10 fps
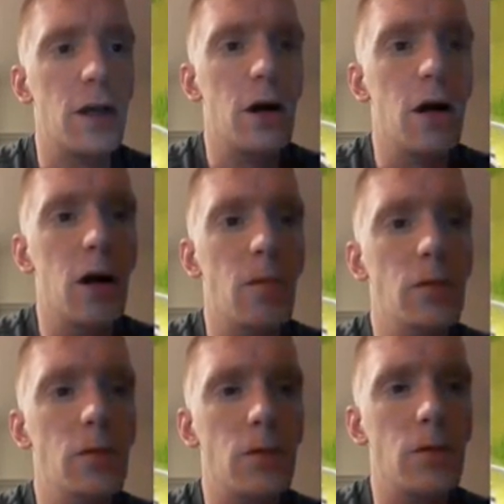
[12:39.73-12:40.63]
Let
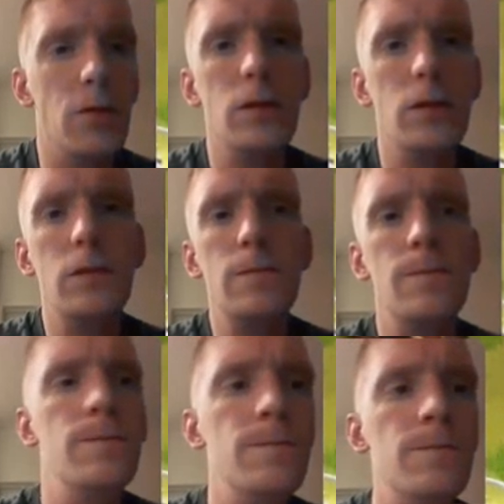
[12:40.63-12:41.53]

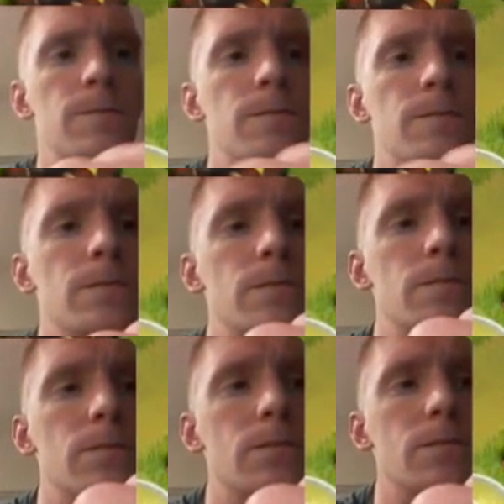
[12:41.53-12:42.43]

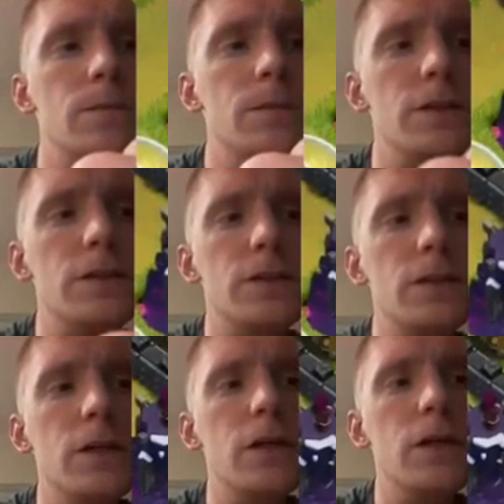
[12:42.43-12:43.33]
me
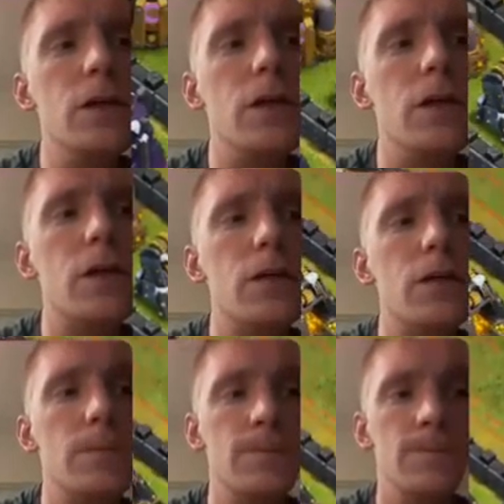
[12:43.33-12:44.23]
see here.
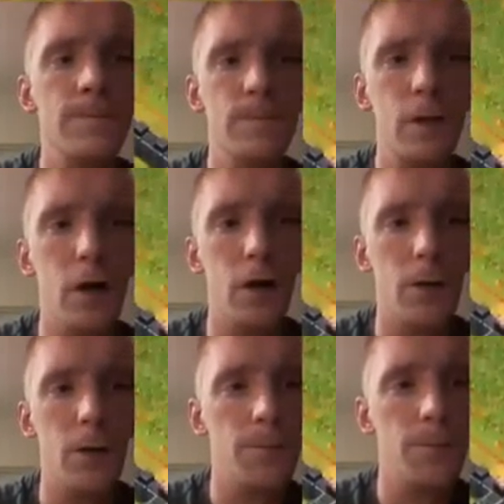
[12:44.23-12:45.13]

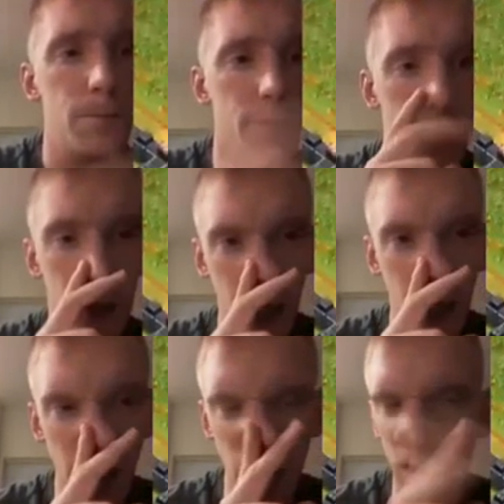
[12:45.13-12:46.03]
No, I
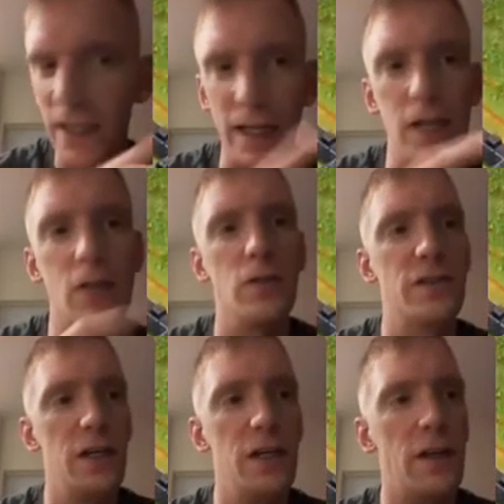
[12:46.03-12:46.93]
don't like that eagle
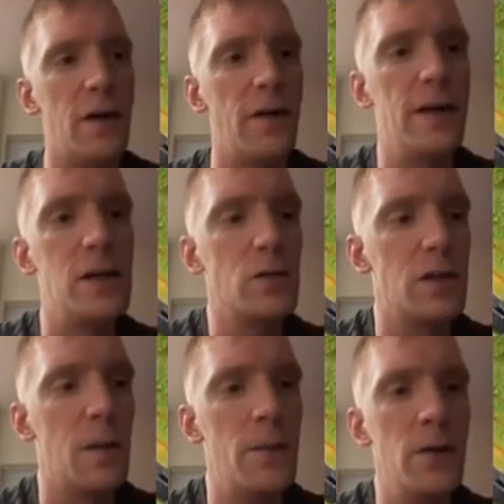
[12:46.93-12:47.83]
sitting there. That eagle's
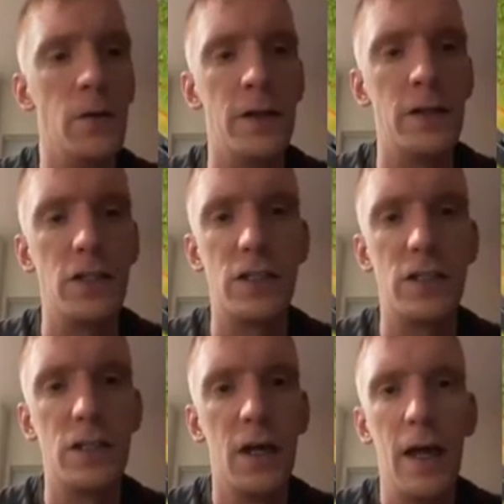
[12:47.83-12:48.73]
in the middle, and it's
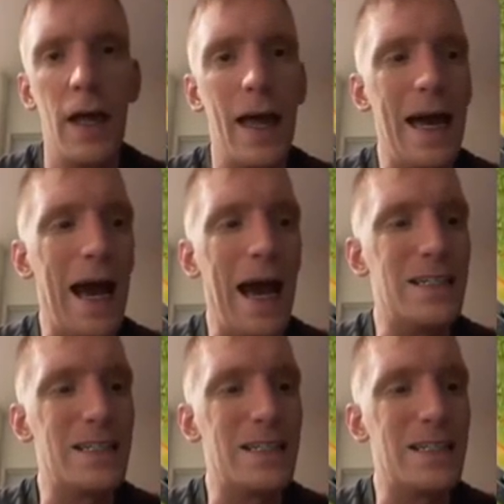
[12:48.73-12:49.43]
just, I